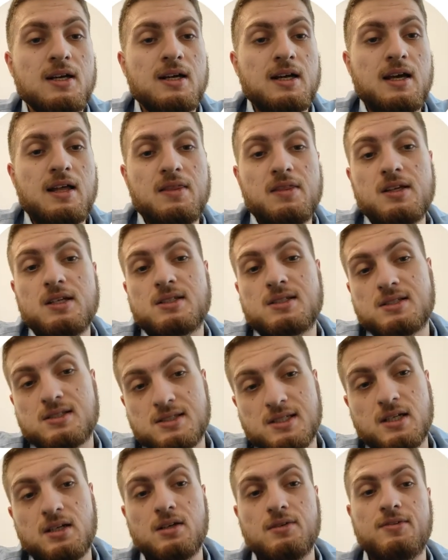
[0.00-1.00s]
and this
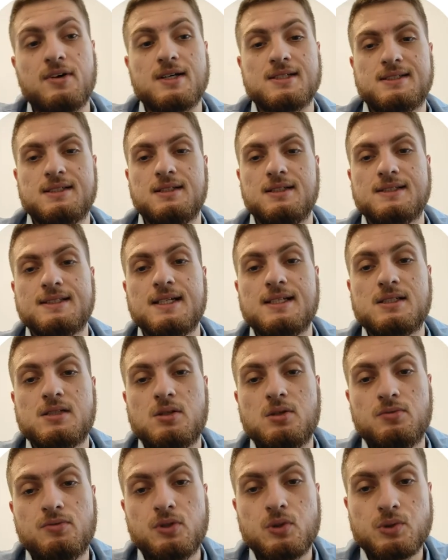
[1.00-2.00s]
signifies the
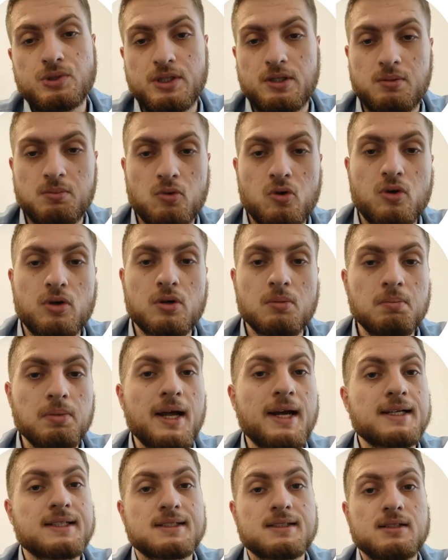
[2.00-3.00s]
necessity of using more
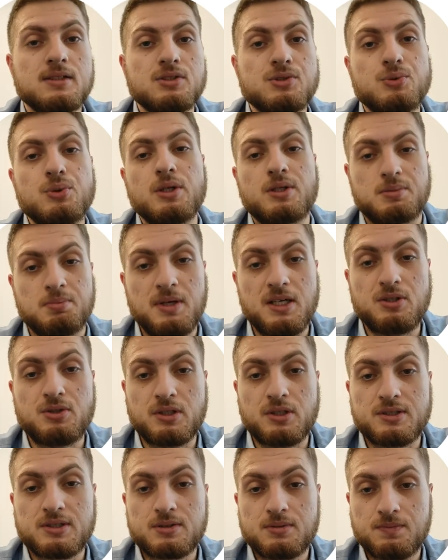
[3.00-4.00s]
complex, strict
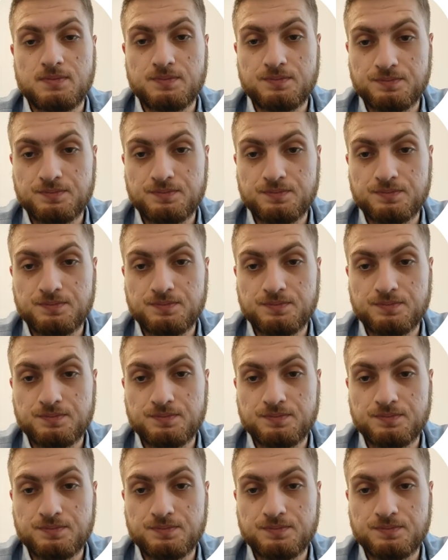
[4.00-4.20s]
metrics.